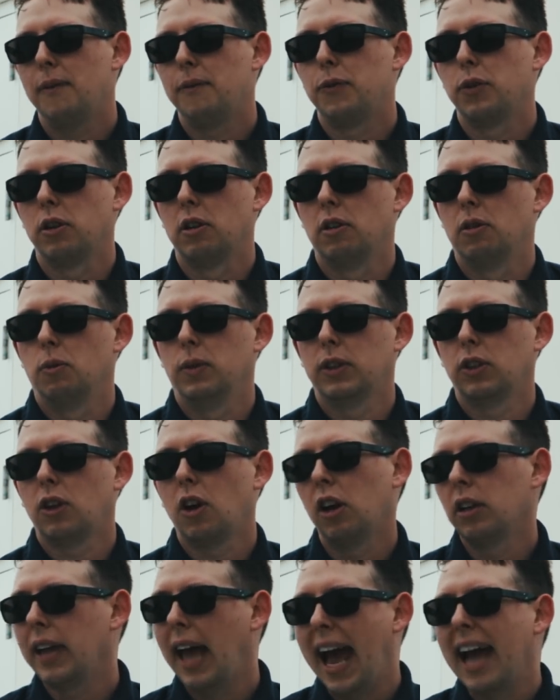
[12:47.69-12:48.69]
for what's
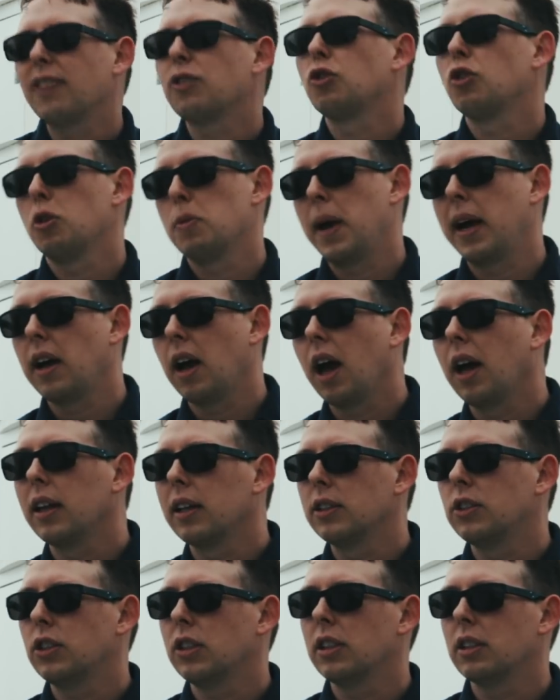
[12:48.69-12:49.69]
called
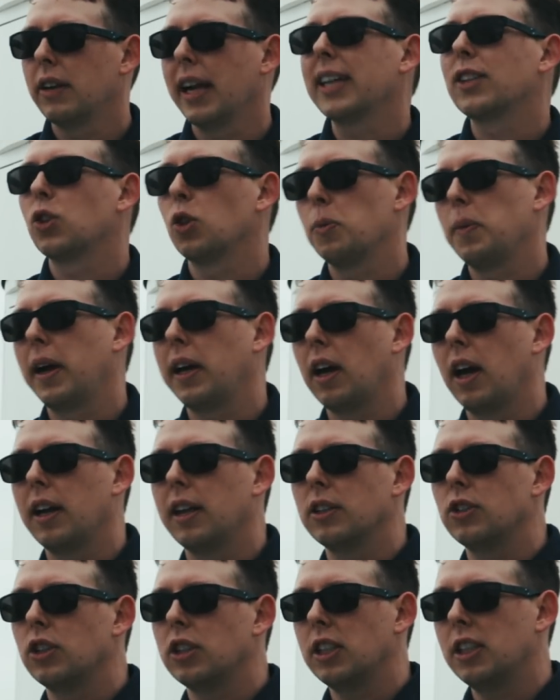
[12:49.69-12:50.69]
astrobiology or
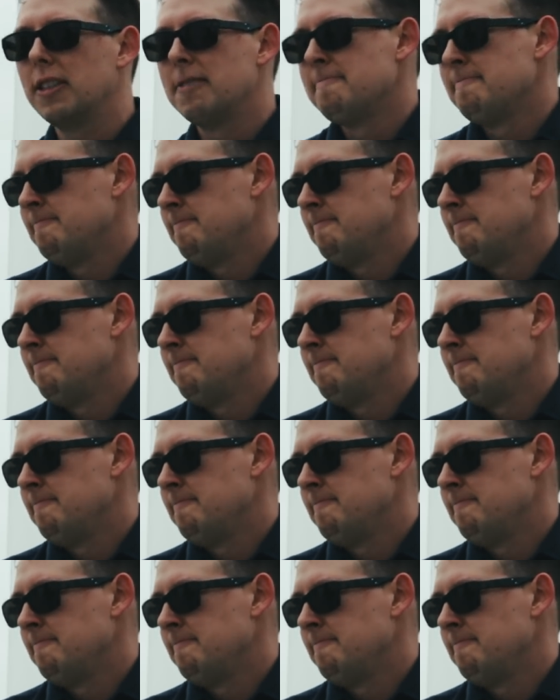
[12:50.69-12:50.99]
exobiology,